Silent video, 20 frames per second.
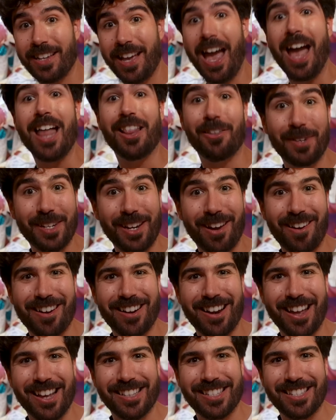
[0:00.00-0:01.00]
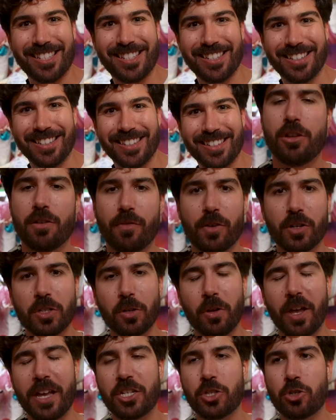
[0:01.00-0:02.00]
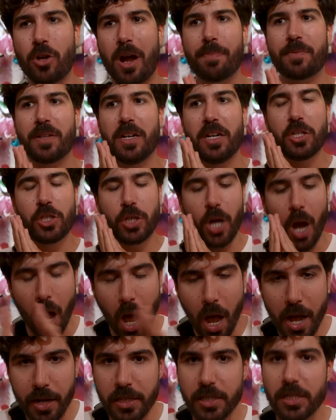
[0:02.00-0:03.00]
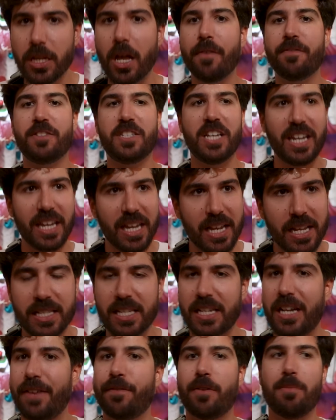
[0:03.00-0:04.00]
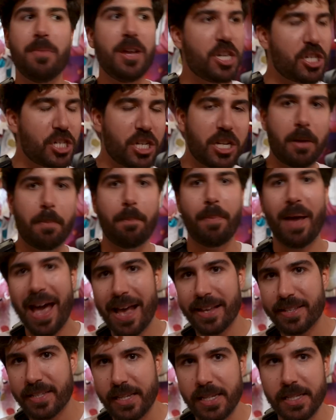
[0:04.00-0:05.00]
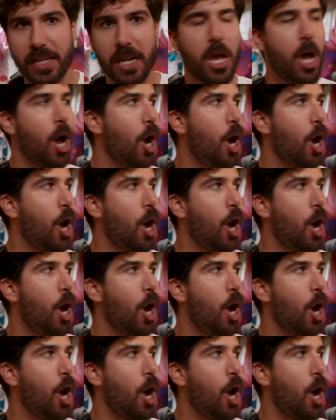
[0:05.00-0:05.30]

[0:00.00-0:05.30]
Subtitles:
Halloween Horror Nights. Universal has dropped tons of tickets and information and passes,